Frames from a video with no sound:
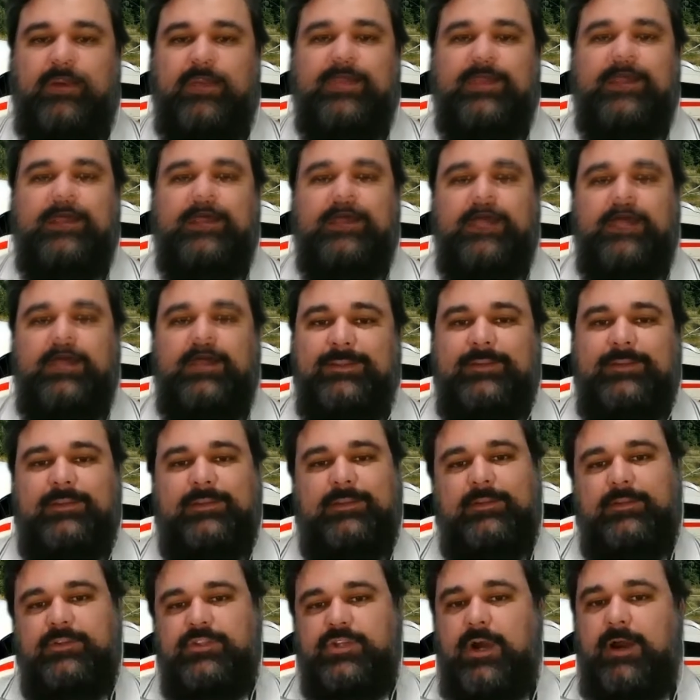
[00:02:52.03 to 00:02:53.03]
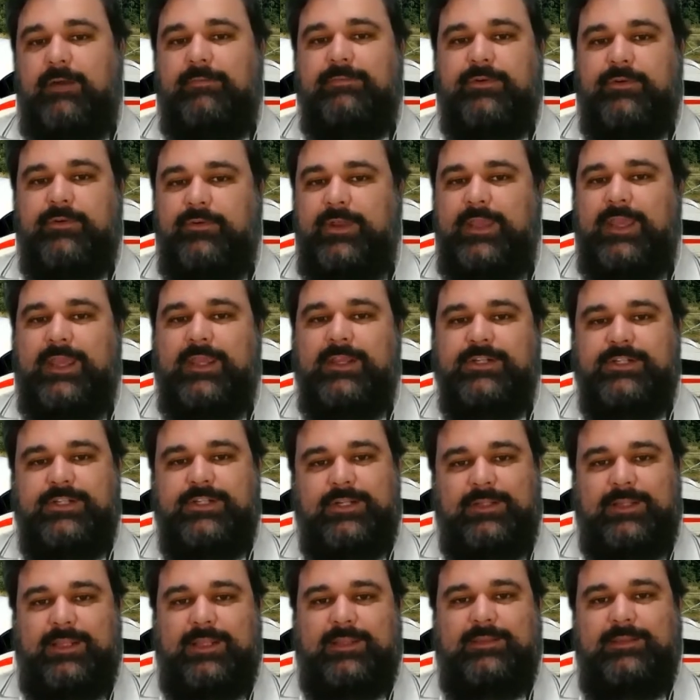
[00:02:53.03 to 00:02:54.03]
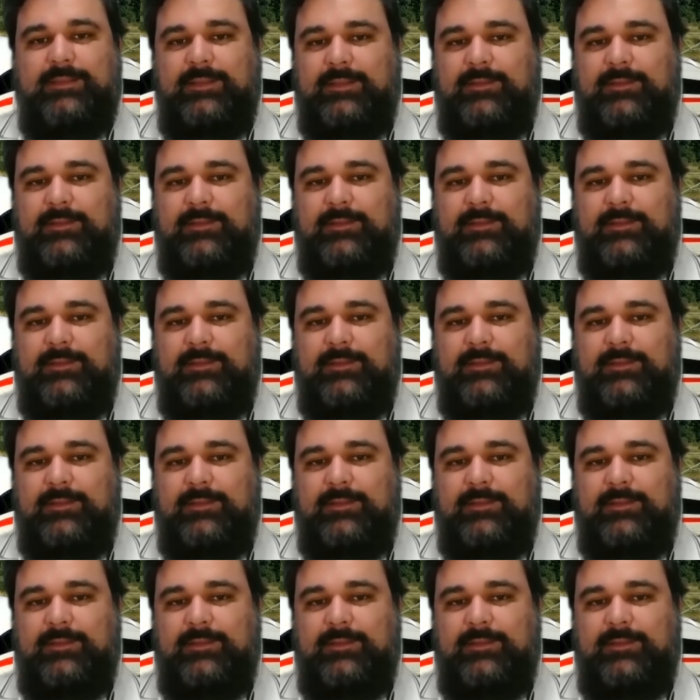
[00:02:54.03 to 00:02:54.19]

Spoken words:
other than the job creation that